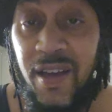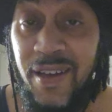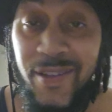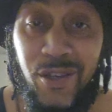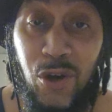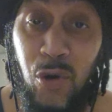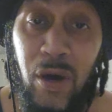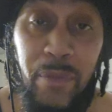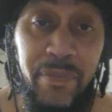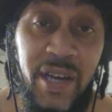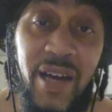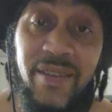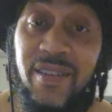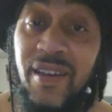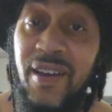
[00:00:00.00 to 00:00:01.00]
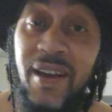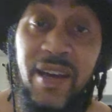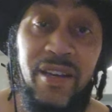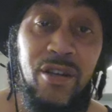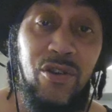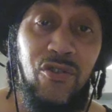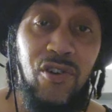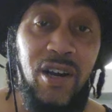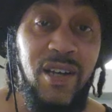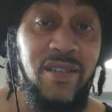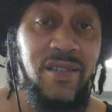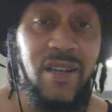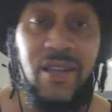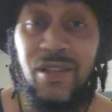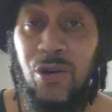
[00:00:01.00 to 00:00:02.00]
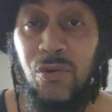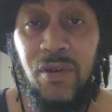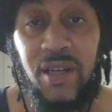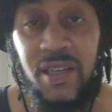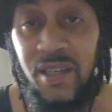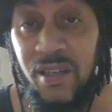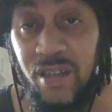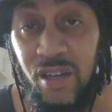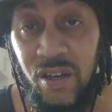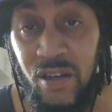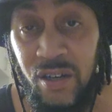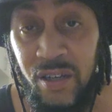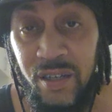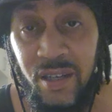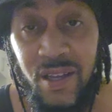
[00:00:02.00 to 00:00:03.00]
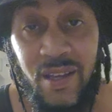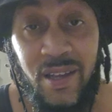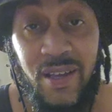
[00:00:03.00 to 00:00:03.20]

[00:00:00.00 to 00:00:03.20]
And no, I'm not the Antichrist. I don't hate God.